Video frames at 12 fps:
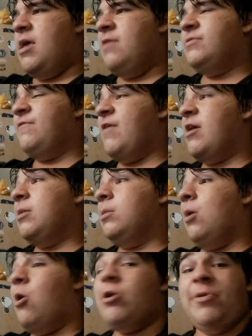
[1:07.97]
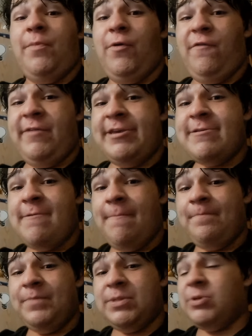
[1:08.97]
It was a very long movie,
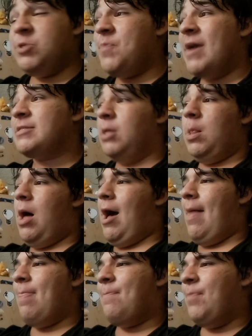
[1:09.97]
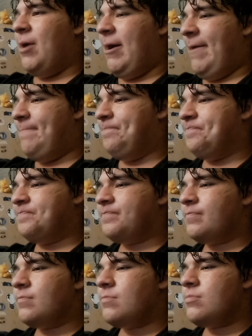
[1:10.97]
so expect a lot, but
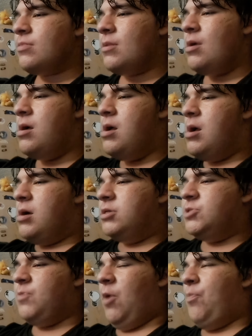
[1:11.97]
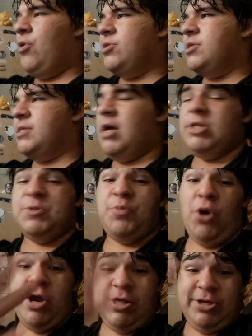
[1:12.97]
just want to point this out
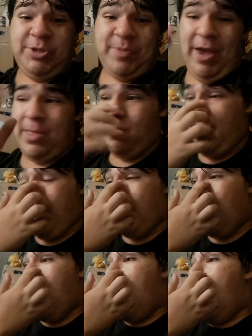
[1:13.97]
spoilers by the way.